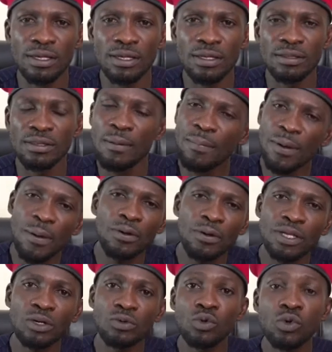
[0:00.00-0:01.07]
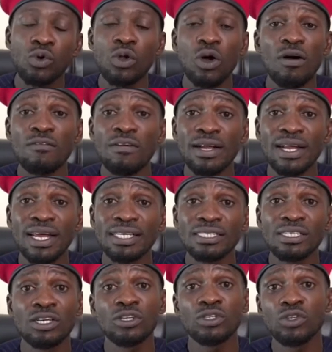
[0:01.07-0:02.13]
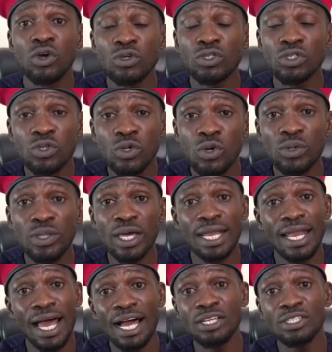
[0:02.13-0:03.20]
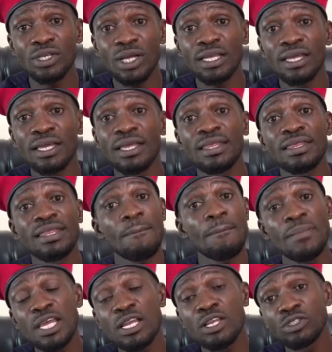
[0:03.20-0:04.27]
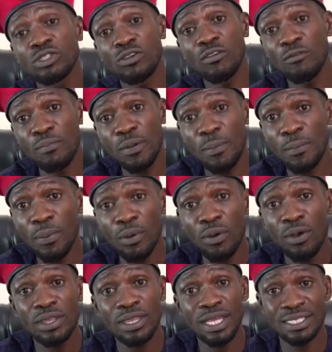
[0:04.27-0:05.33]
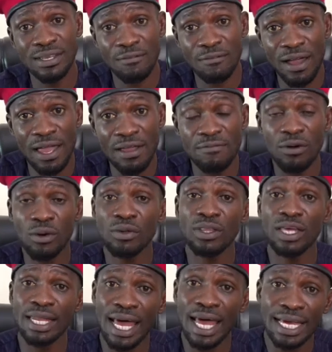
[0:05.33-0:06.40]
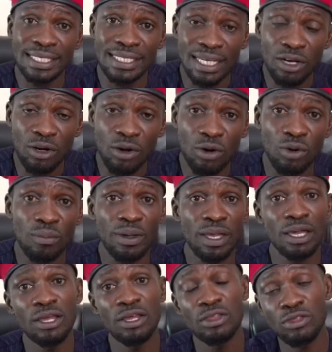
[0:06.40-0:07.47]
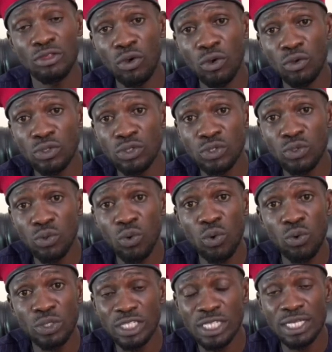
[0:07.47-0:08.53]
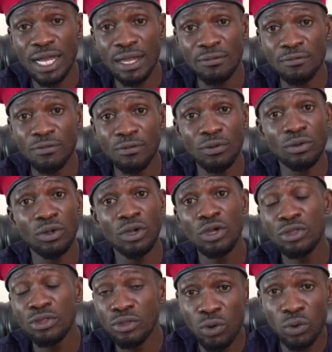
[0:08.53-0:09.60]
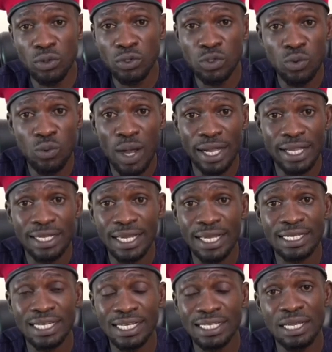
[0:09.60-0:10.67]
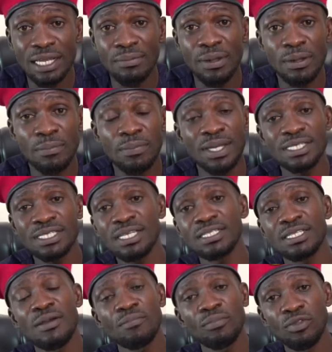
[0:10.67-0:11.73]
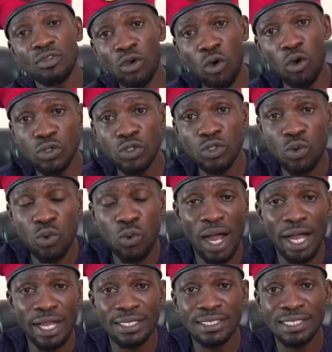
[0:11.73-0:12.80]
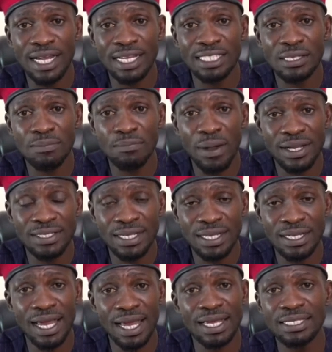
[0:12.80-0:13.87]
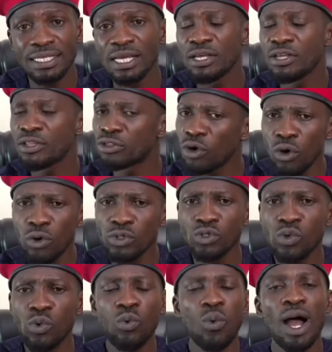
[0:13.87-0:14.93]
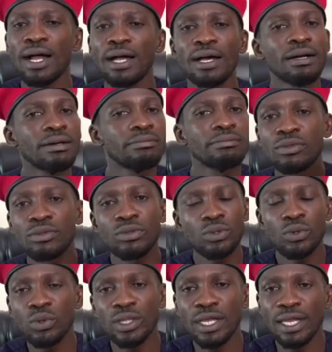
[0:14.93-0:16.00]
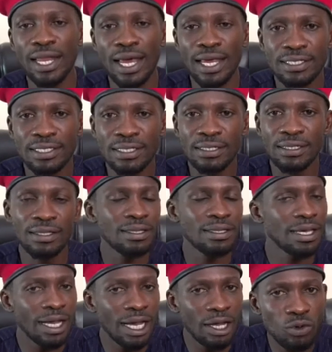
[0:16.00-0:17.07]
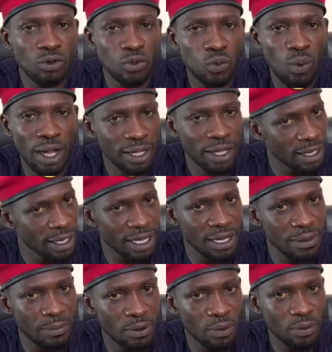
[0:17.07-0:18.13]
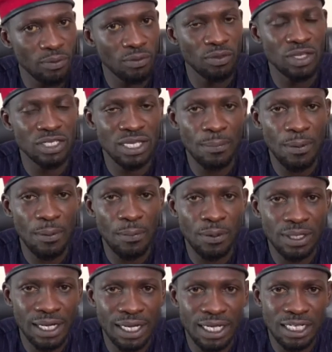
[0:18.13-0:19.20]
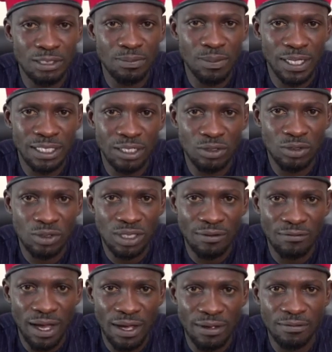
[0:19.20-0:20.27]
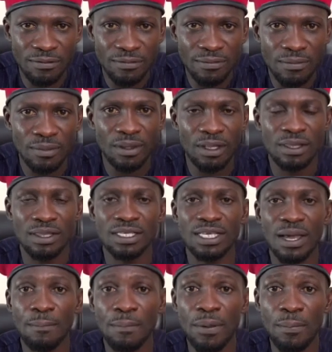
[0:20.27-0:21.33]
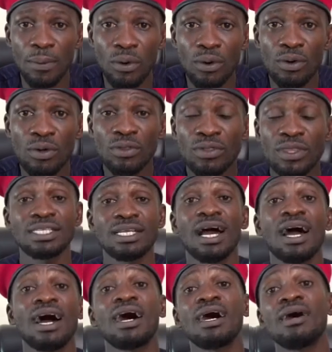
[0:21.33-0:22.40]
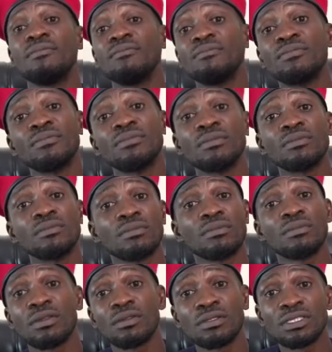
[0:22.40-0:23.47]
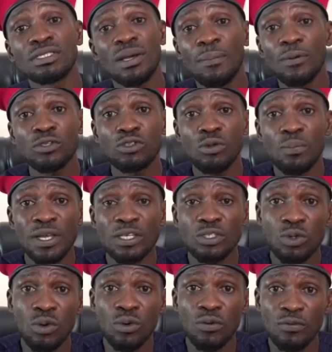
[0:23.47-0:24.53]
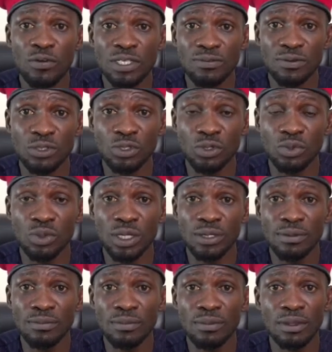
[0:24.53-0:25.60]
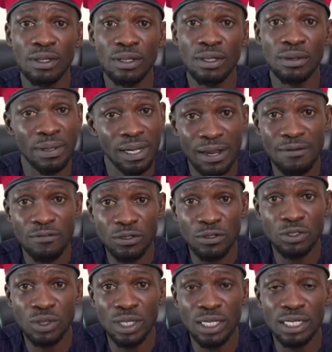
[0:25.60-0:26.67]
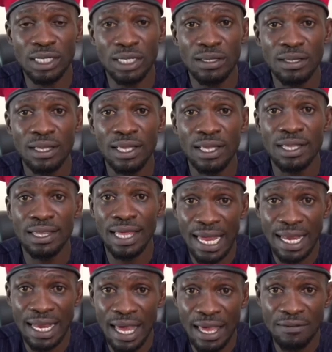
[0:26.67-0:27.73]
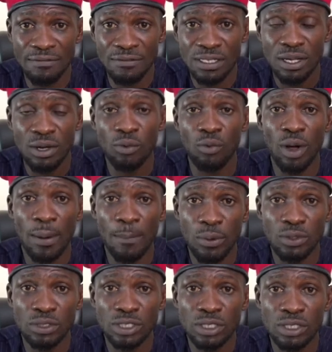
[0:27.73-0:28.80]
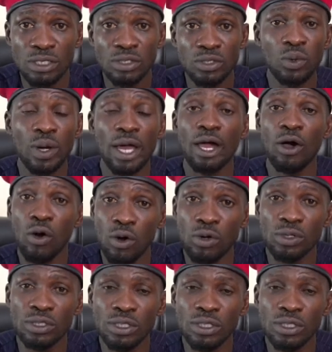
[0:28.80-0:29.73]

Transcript: The people that rule over us don't know that actually there are millions of people that survive on the night economy. Those who cook tea and food, those who work in entertainment places, those who work in taxi parks at night, those who work through the night, they cannot work anymore. These are people that are expected to survive. These are people that are supposed to pay school fees for children. But unfortunately, their lives were put to a halt